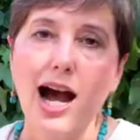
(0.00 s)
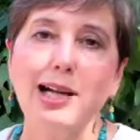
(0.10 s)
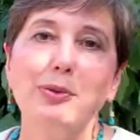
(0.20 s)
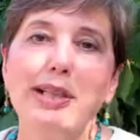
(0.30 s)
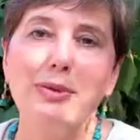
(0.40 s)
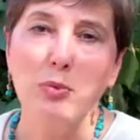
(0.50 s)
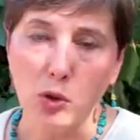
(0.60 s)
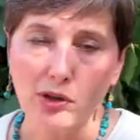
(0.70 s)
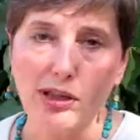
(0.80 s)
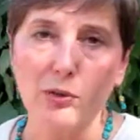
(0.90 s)
Irene
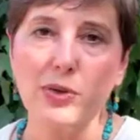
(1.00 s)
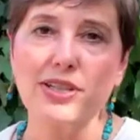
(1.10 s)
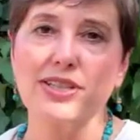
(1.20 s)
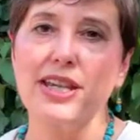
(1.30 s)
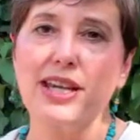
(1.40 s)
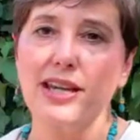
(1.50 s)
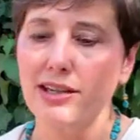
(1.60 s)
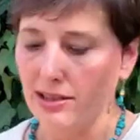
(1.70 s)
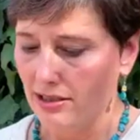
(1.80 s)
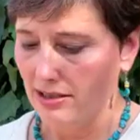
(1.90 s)
Mora was
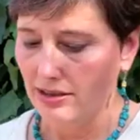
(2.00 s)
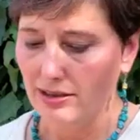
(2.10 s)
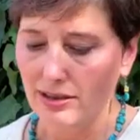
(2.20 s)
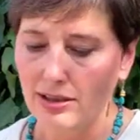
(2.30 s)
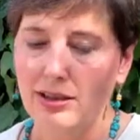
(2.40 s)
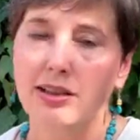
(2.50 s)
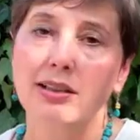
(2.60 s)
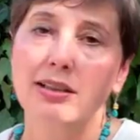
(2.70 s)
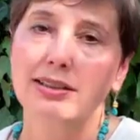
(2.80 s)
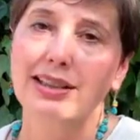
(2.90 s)
a
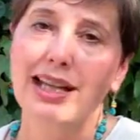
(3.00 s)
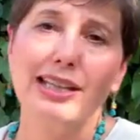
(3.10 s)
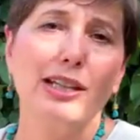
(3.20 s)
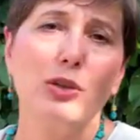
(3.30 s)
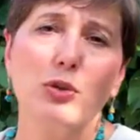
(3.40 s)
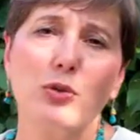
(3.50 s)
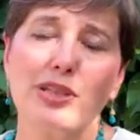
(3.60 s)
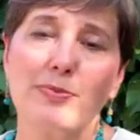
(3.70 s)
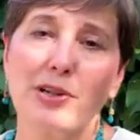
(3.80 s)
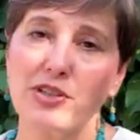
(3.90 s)
lady who
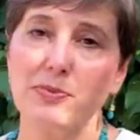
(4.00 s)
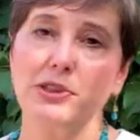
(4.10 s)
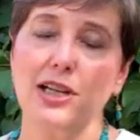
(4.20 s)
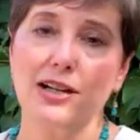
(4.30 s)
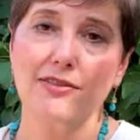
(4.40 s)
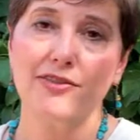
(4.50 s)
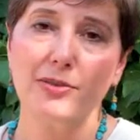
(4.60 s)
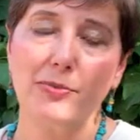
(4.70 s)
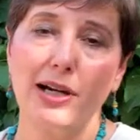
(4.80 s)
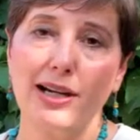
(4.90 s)
was much
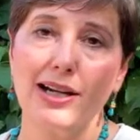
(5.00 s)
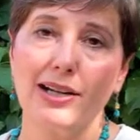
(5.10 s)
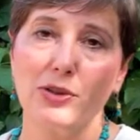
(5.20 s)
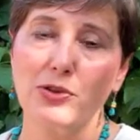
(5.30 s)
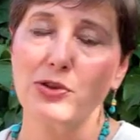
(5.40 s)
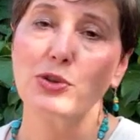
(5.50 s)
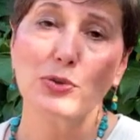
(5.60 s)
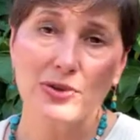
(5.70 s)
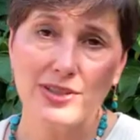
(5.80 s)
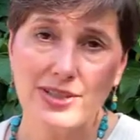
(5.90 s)
beloved by her
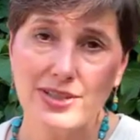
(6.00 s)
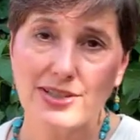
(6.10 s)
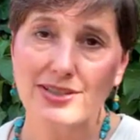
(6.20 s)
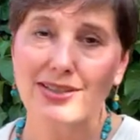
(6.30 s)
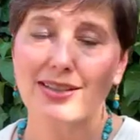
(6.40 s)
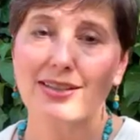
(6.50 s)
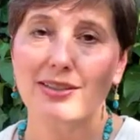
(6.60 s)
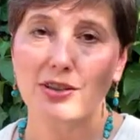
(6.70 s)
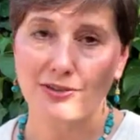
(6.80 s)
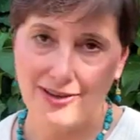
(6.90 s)
students,
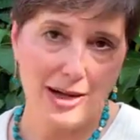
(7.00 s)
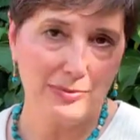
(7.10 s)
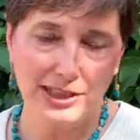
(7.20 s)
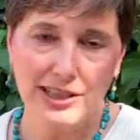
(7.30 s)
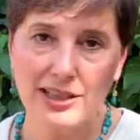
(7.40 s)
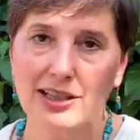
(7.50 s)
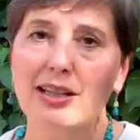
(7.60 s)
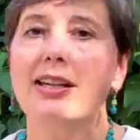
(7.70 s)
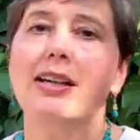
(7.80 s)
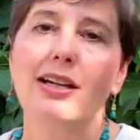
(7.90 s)
her family,
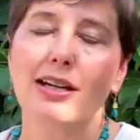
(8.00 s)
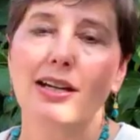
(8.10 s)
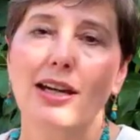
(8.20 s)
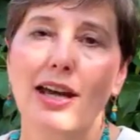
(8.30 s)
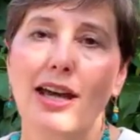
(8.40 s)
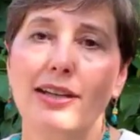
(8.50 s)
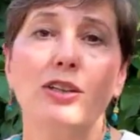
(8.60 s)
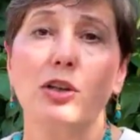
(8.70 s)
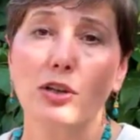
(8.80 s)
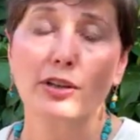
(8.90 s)

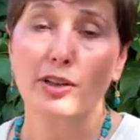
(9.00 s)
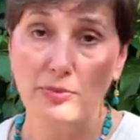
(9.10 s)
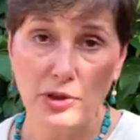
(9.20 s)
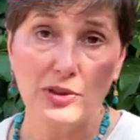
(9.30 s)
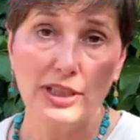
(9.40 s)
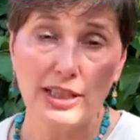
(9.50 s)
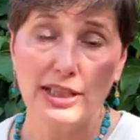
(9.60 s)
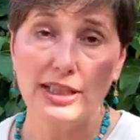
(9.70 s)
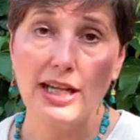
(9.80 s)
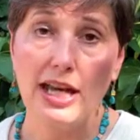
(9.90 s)
and her
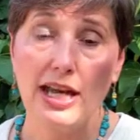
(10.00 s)
community.